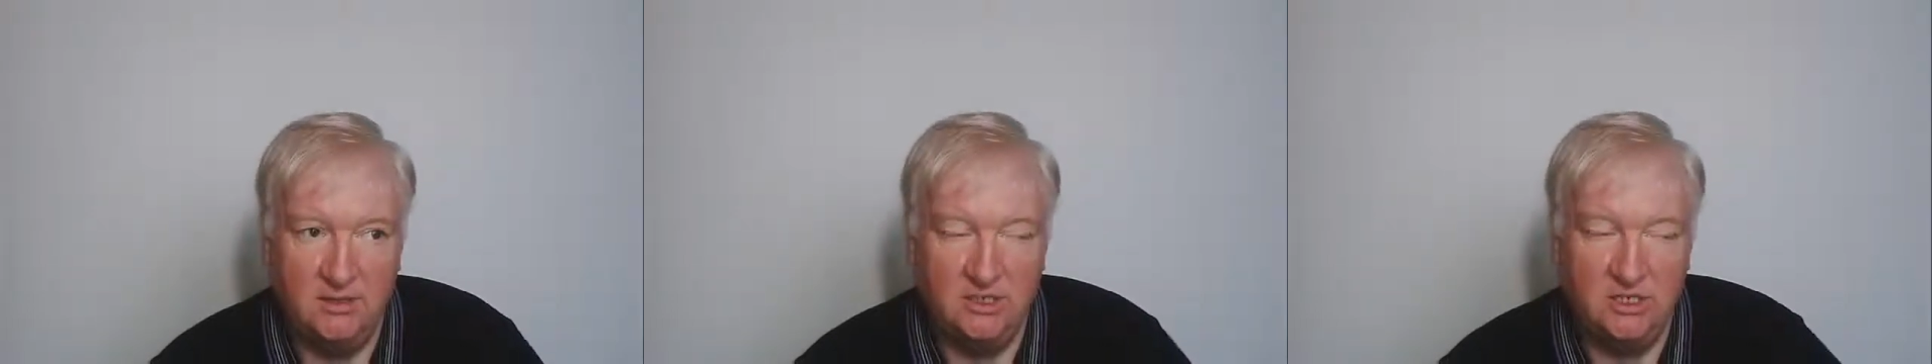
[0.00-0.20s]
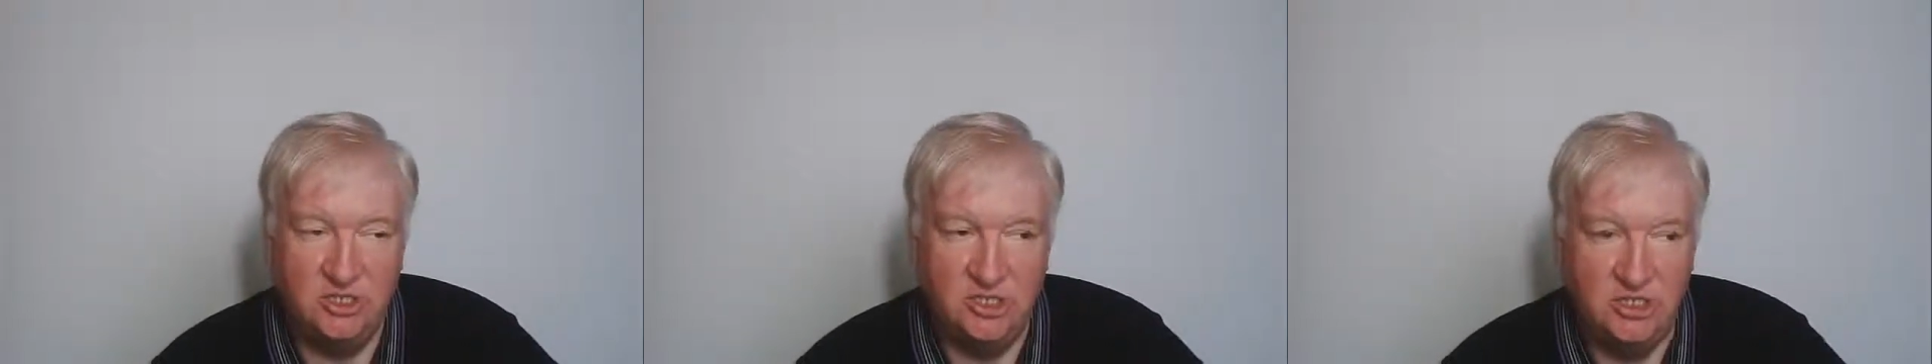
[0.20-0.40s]

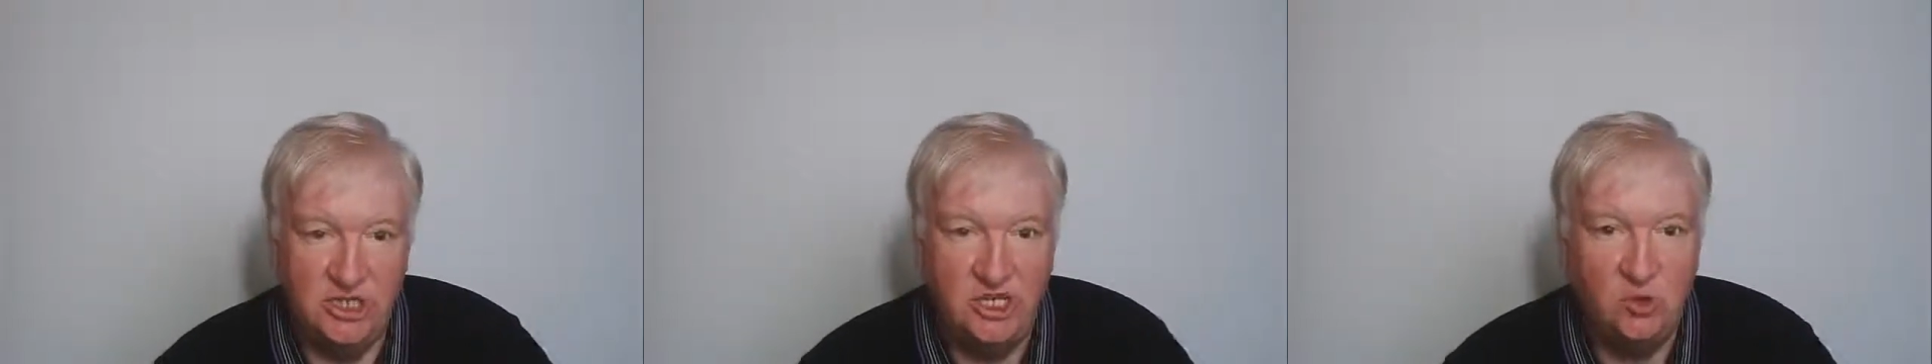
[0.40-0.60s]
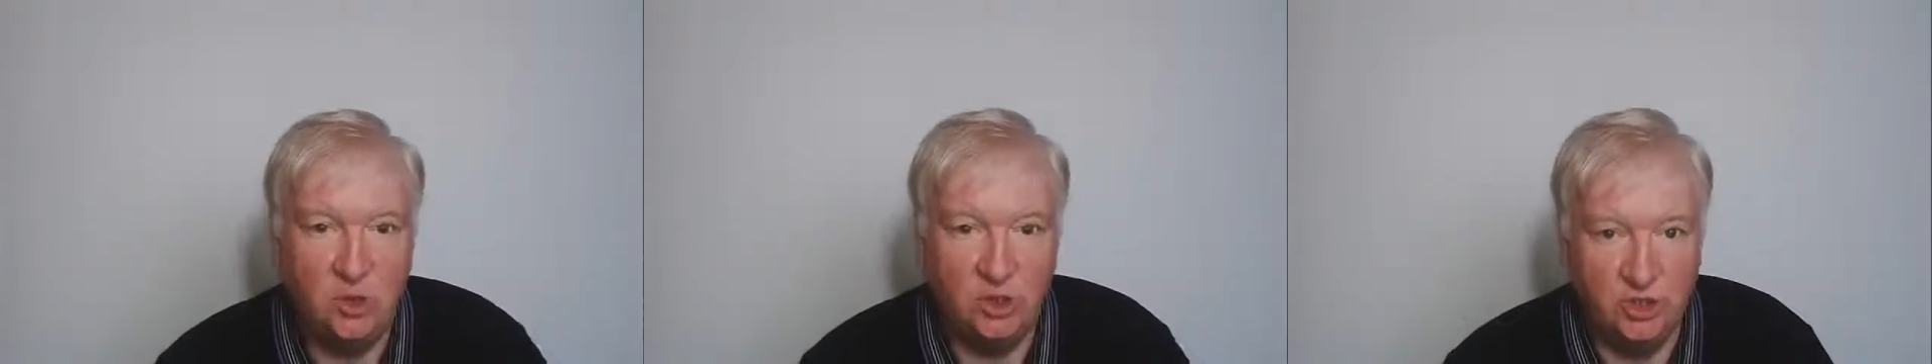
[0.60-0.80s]

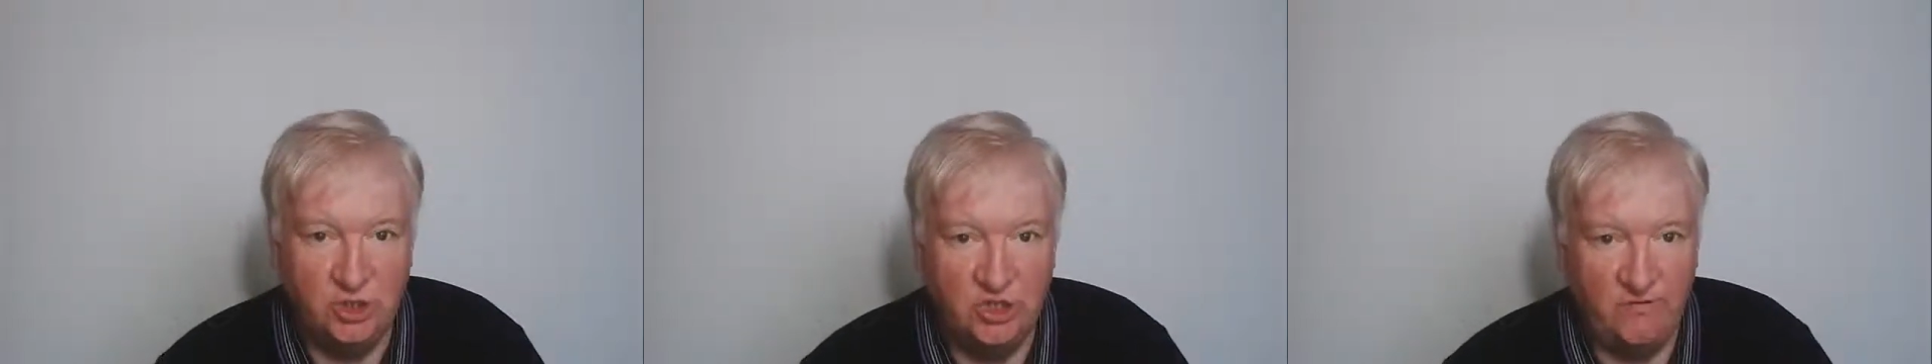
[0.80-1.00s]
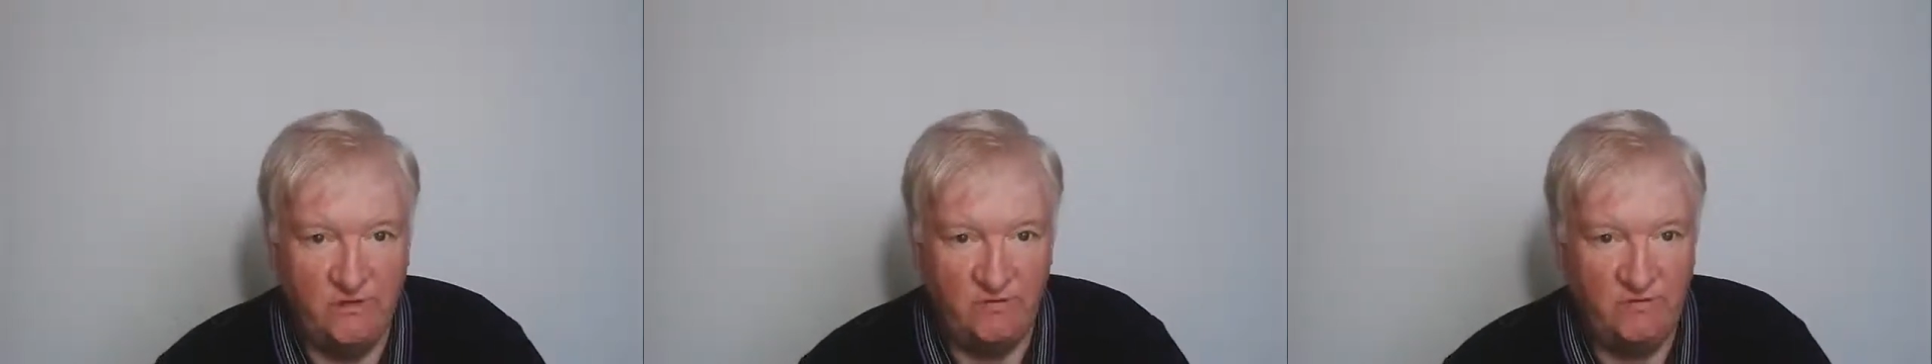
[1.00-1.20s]
sequence
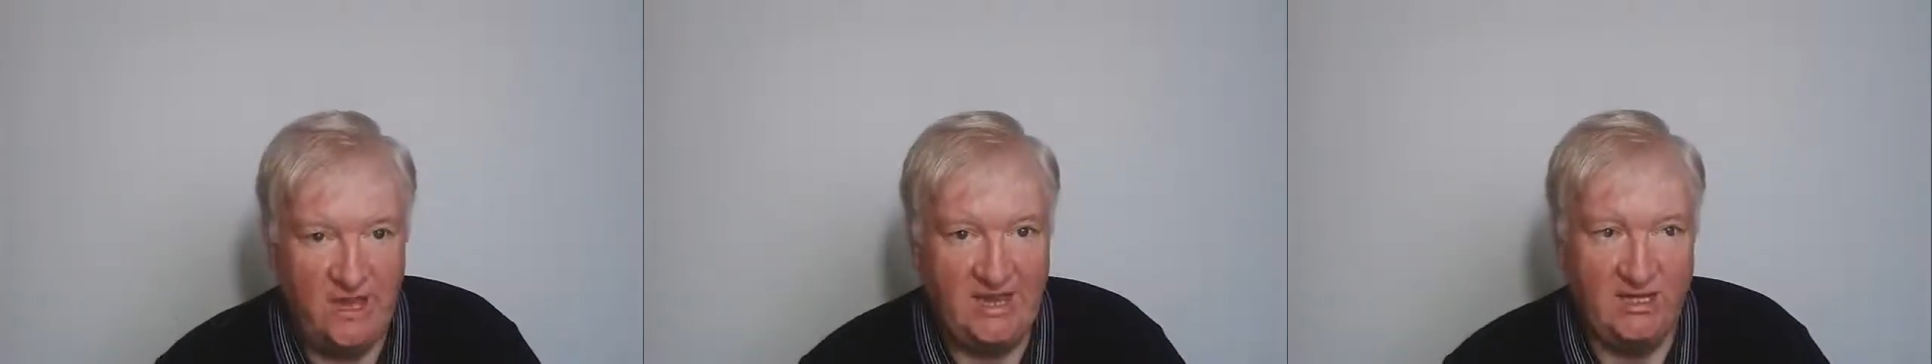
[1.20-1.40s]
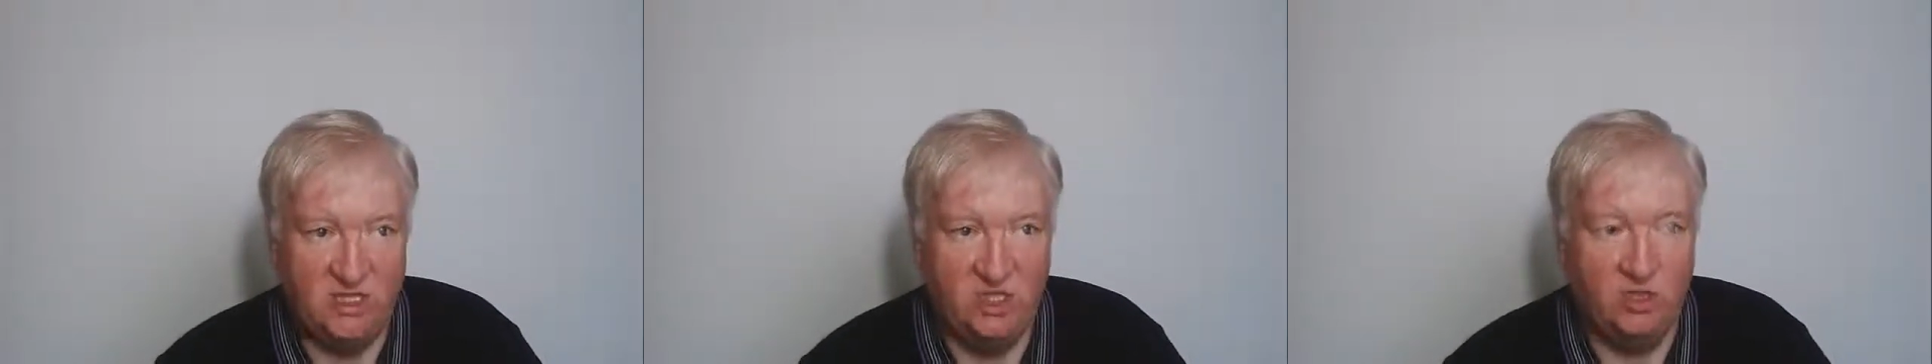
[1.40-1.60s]
of
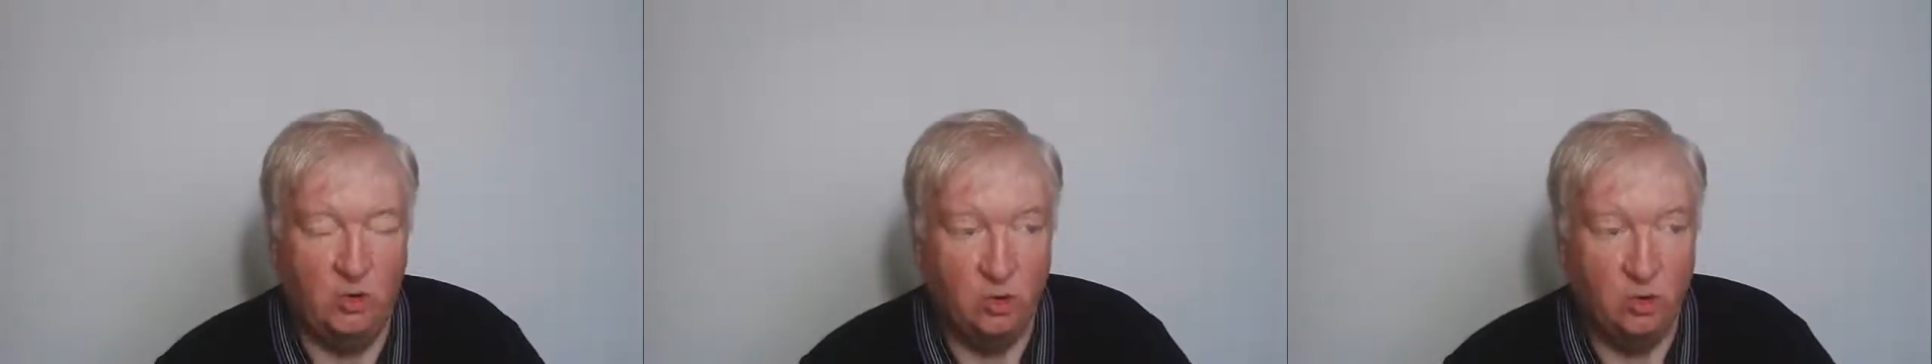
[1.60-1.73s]
events